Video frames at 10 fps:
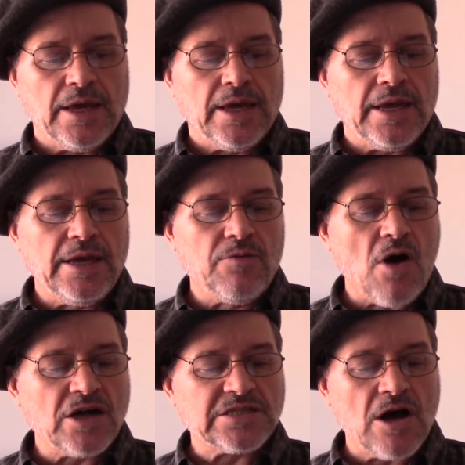he
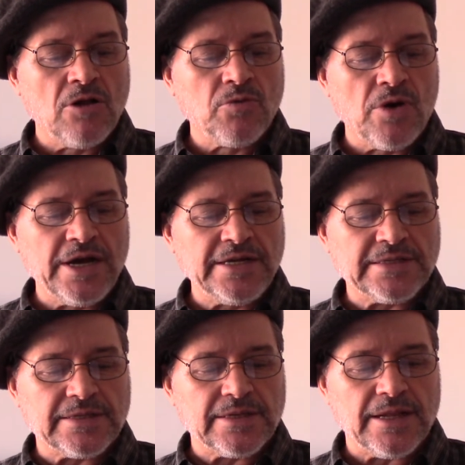was
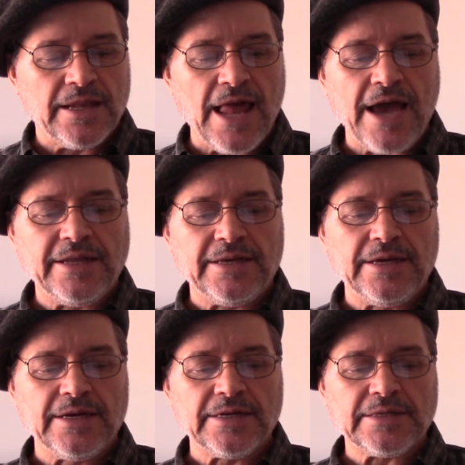always light
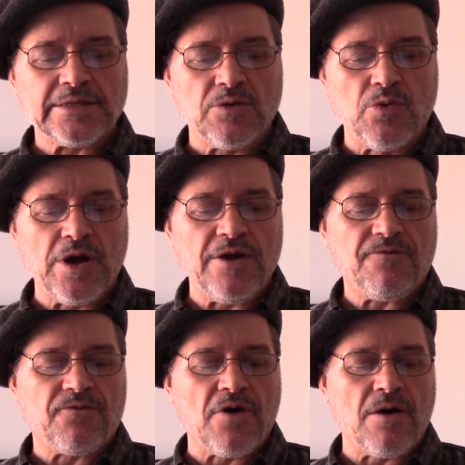years away
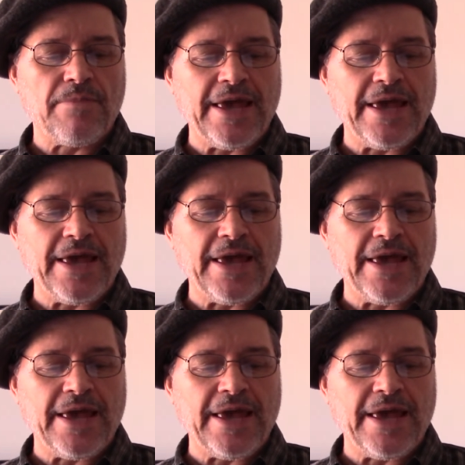from